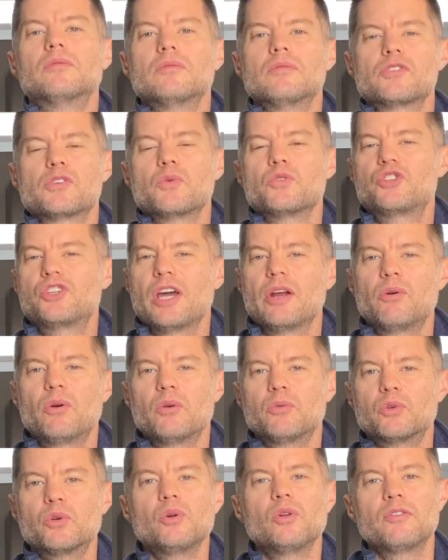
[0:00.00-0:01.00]
So general
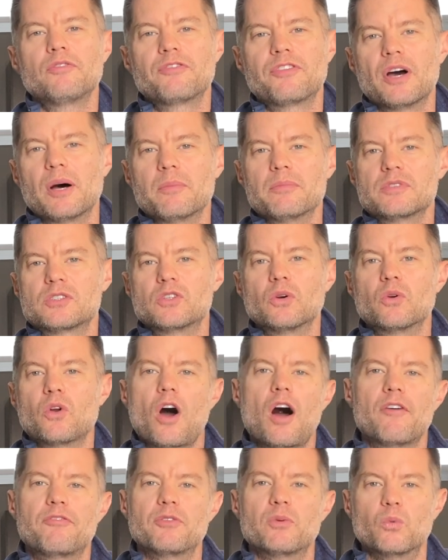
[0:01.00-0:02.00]
rule of thumbs don't
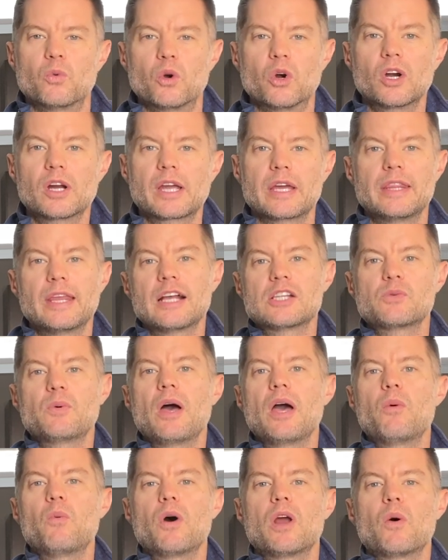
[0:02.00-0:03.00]
often work, and that's why
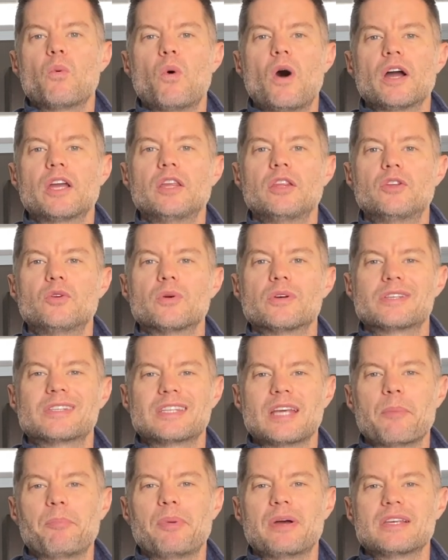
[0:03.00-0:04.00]
I want to walk you through a
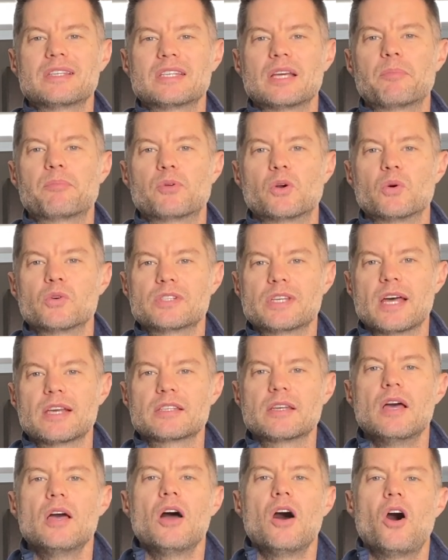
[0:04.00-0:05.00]
step-by-step
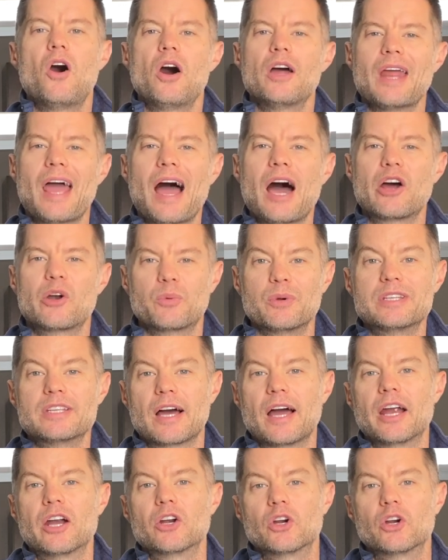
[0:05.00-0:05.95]
process on how to retire